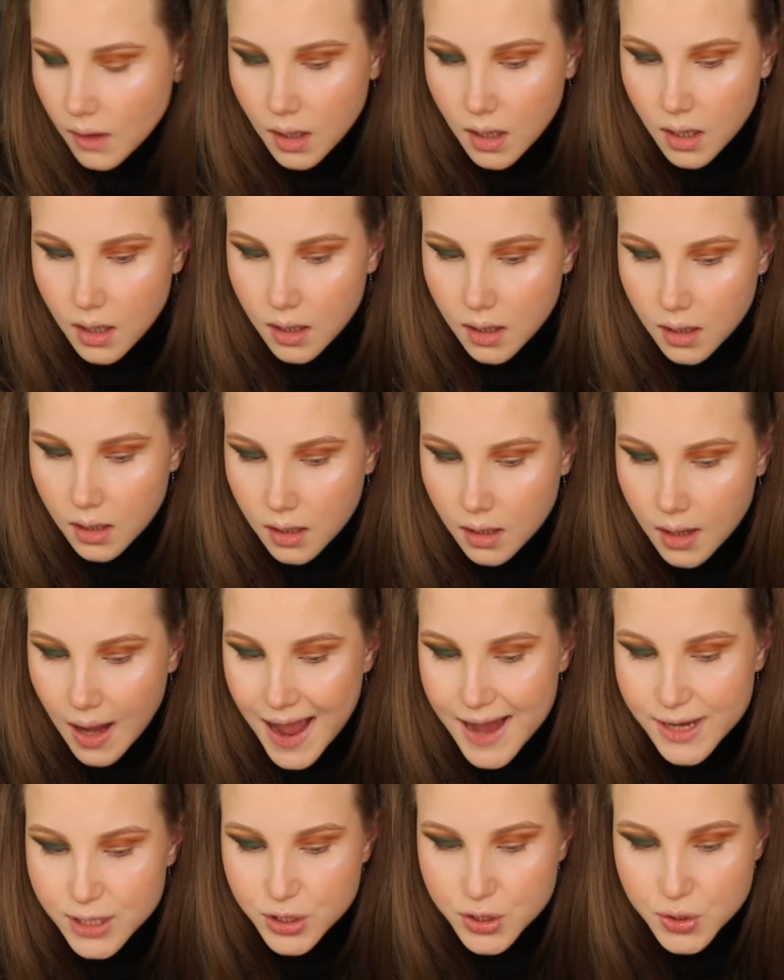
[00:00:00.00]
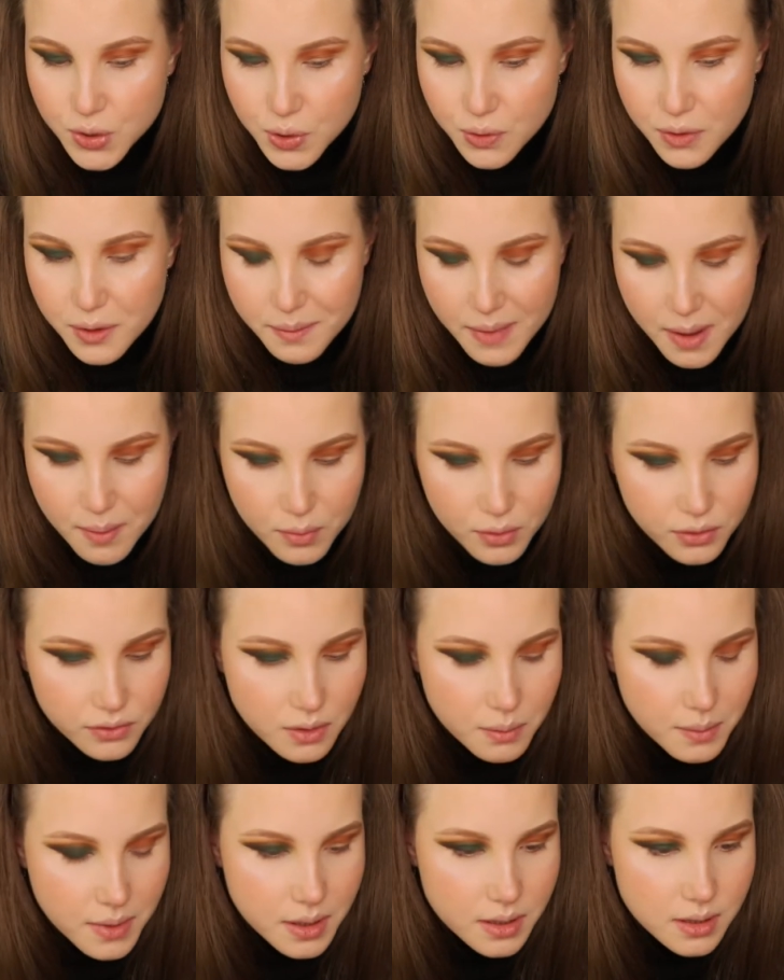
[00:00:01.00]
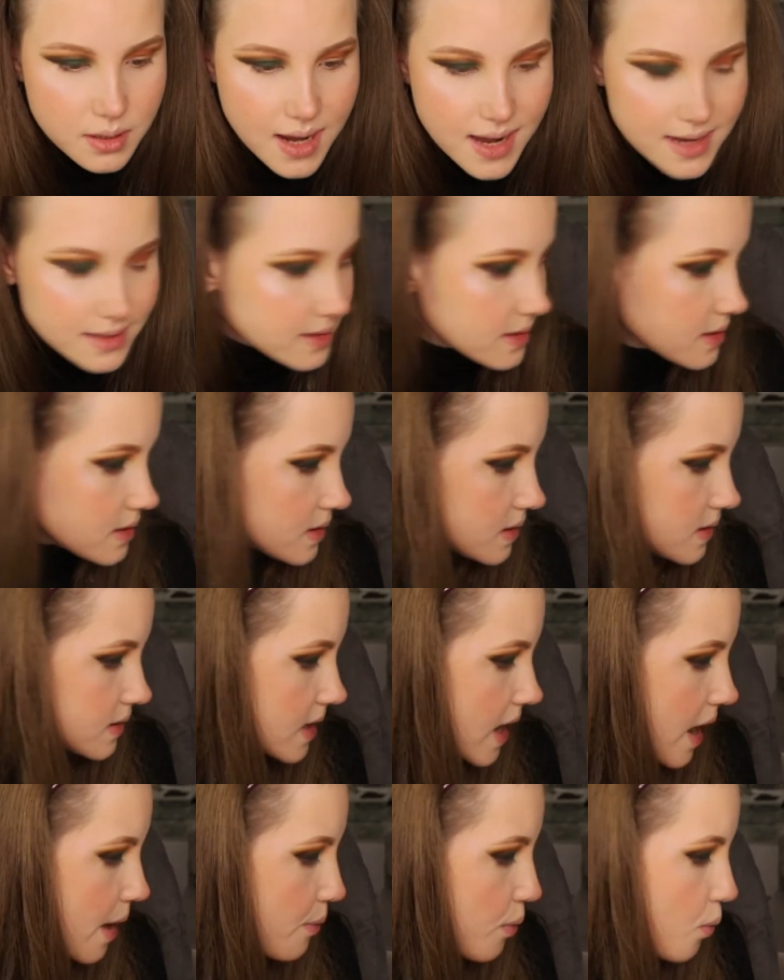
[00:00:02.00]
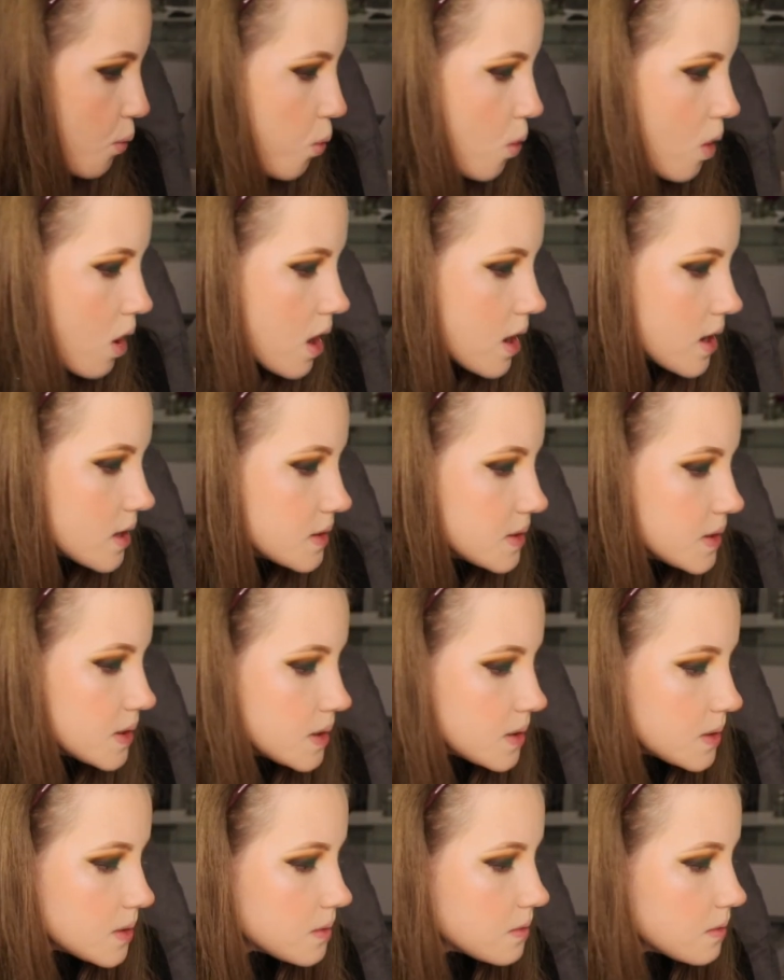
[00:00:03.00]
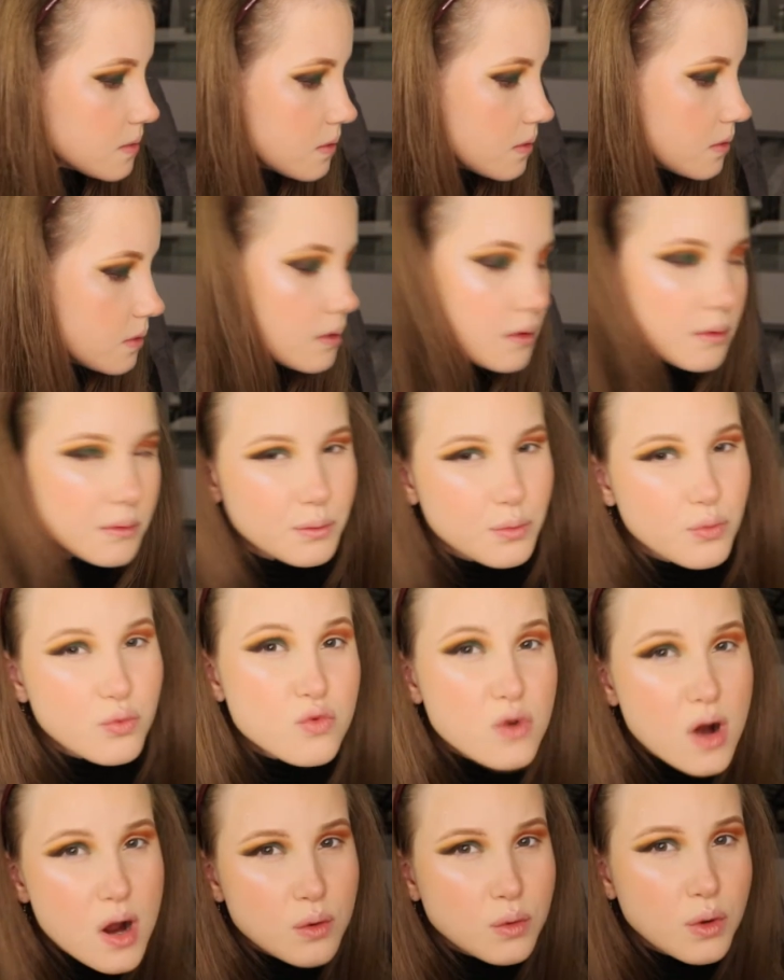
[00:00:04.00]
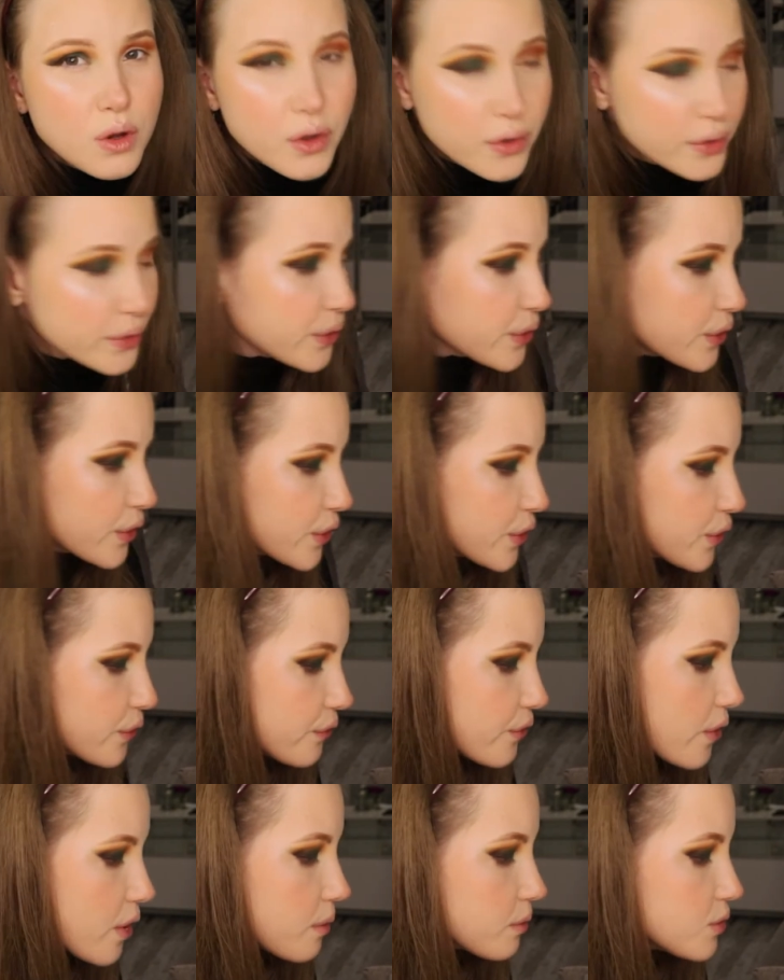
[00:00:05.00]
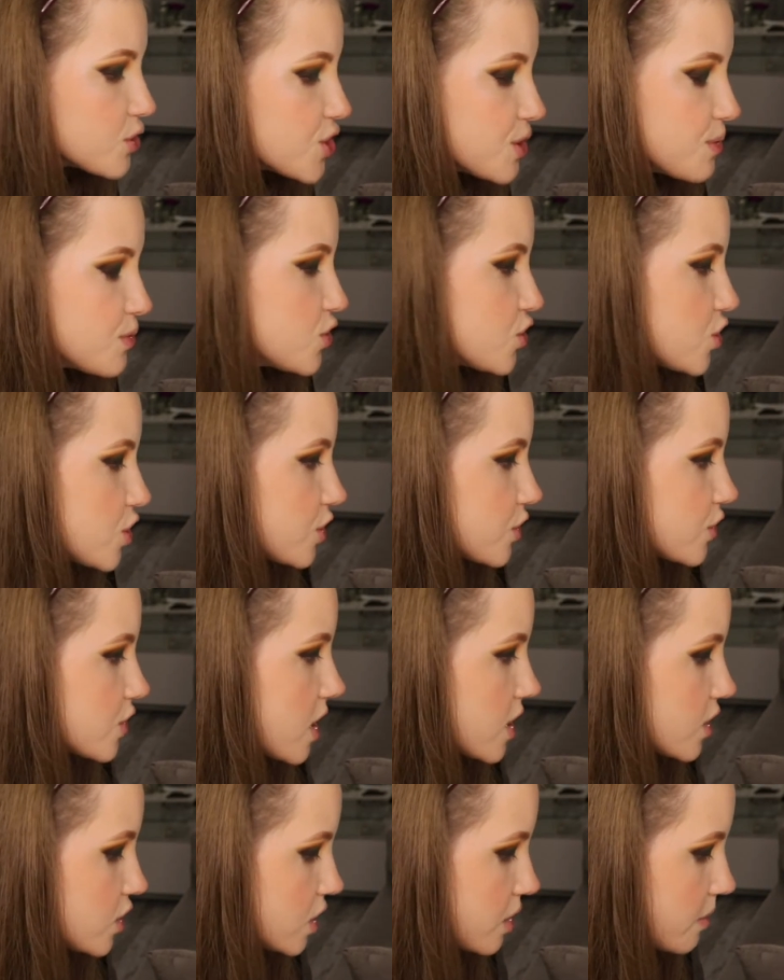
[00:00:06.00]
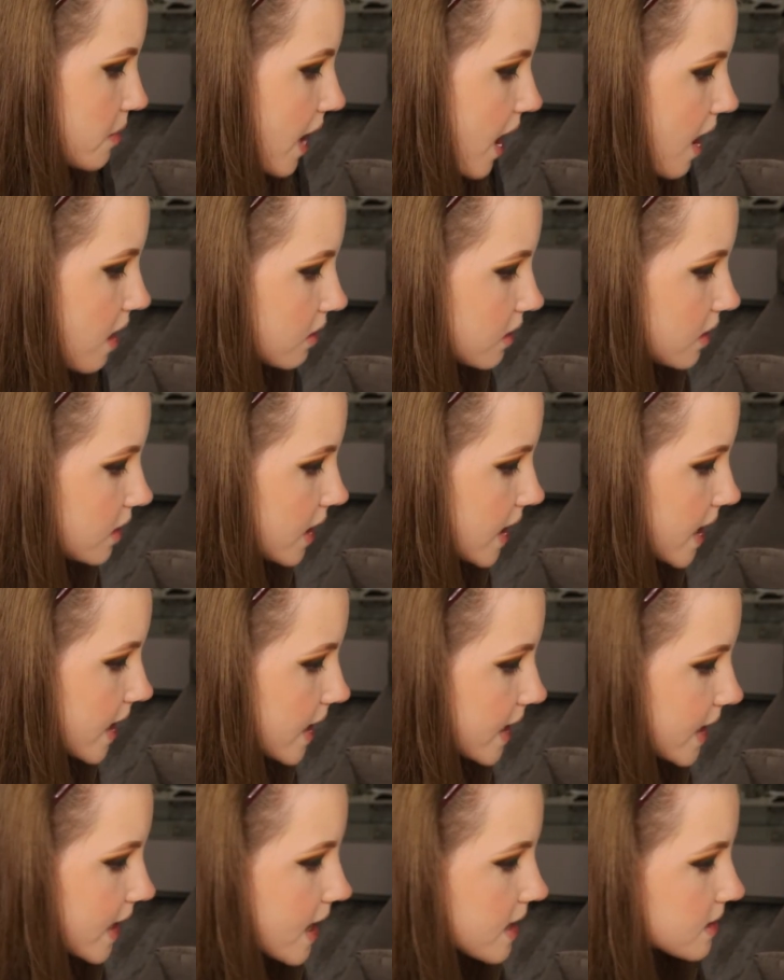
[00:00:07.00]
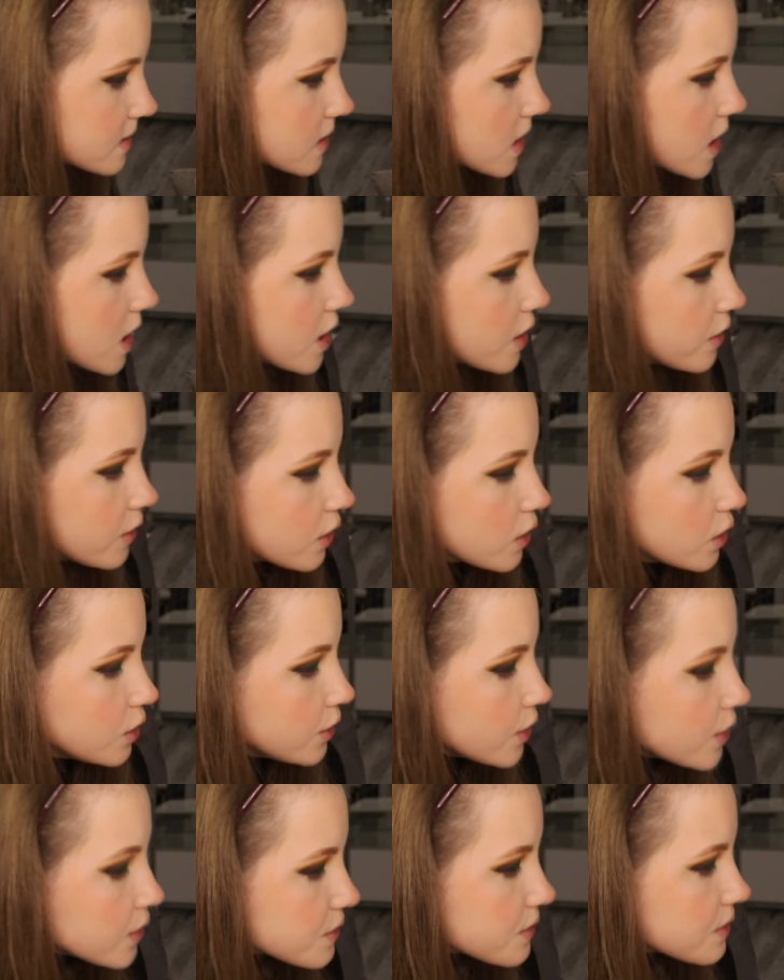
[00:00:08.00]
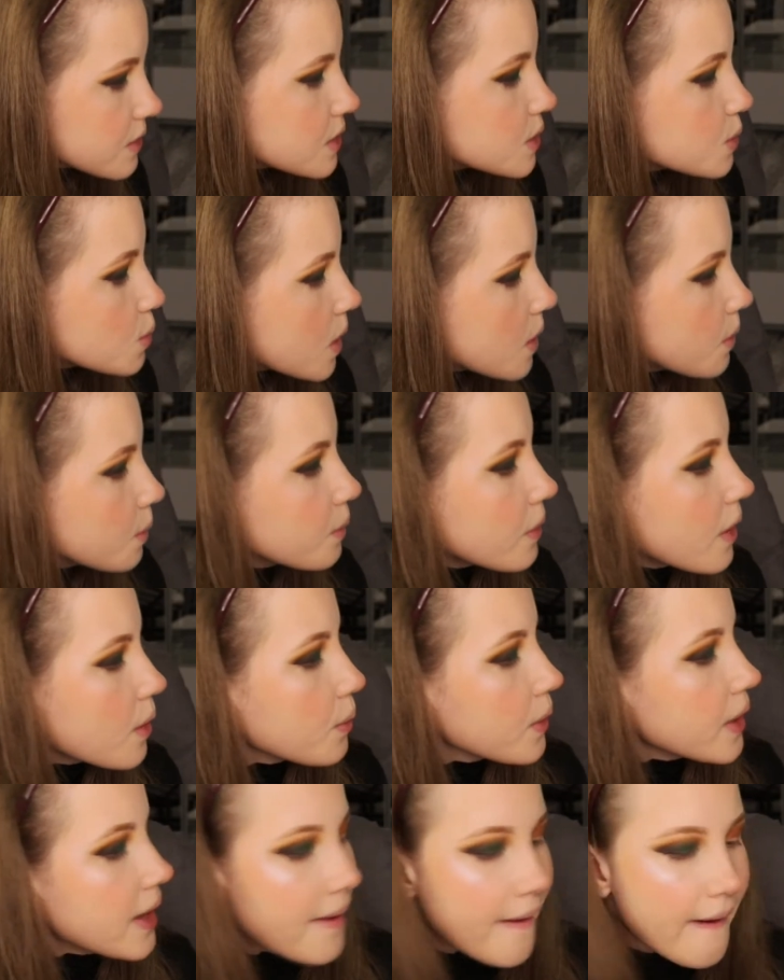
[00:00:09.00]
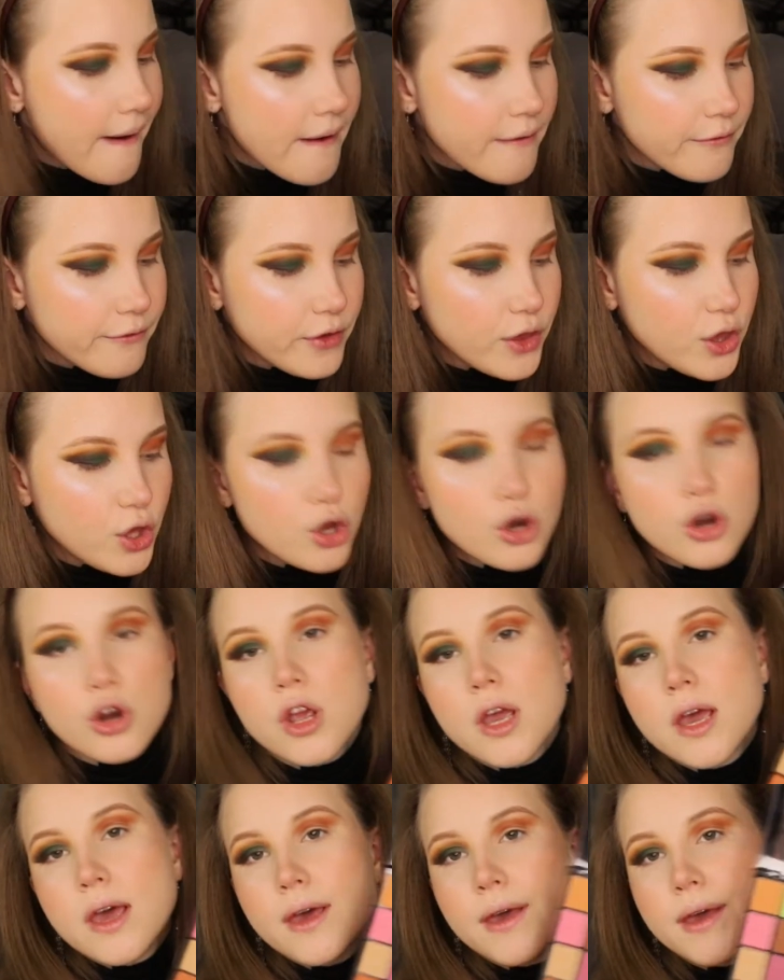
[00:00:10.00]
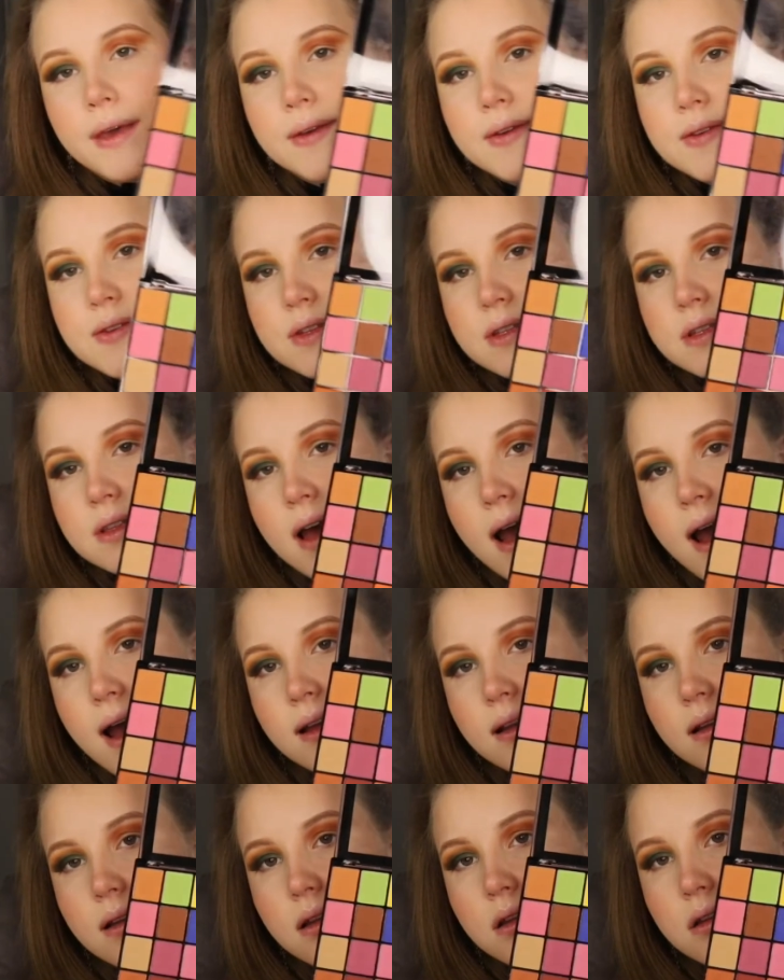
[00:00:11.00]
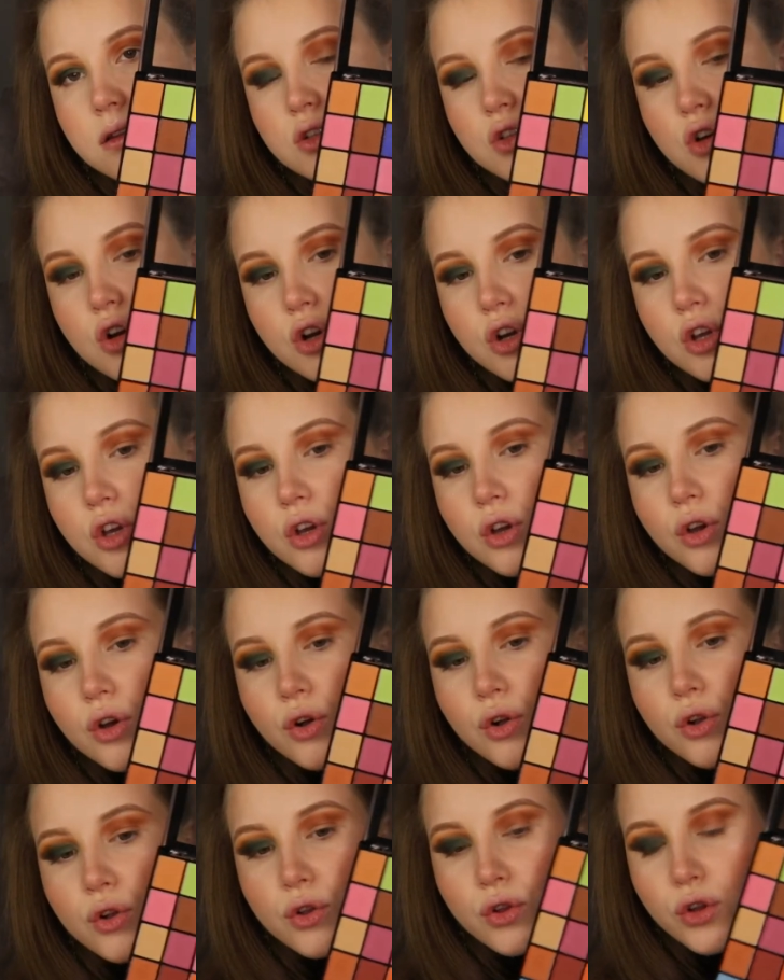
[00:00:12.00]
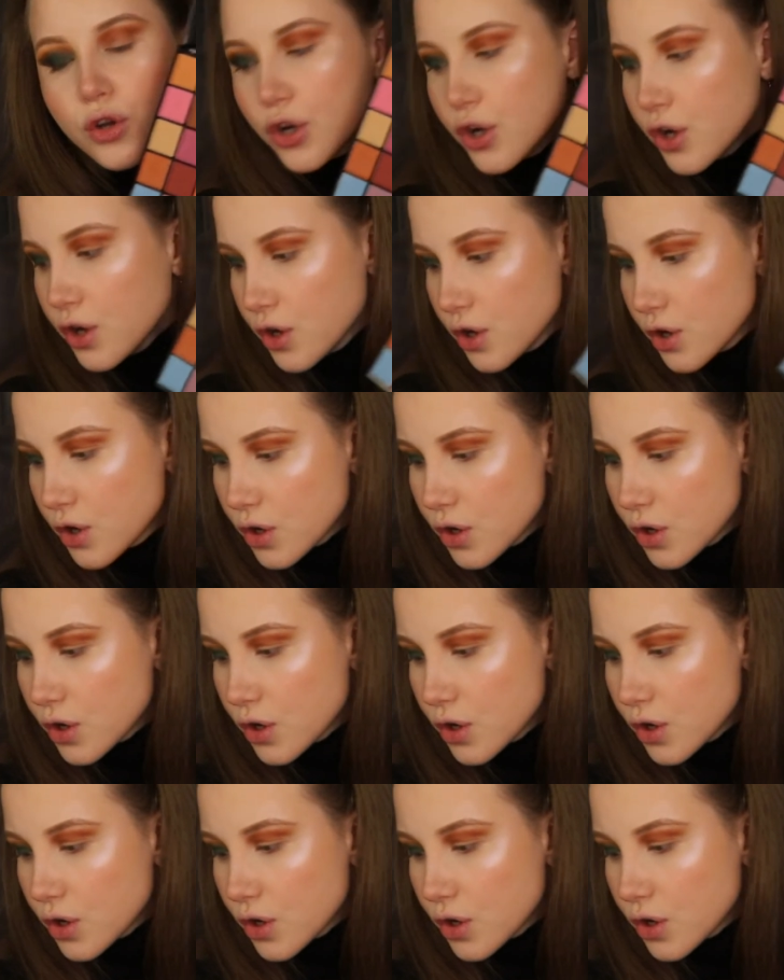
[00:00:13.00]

I do remember that my next step was brown color from James Charles eyeshadow palette, and I guess the closest one that we have here is that dark color.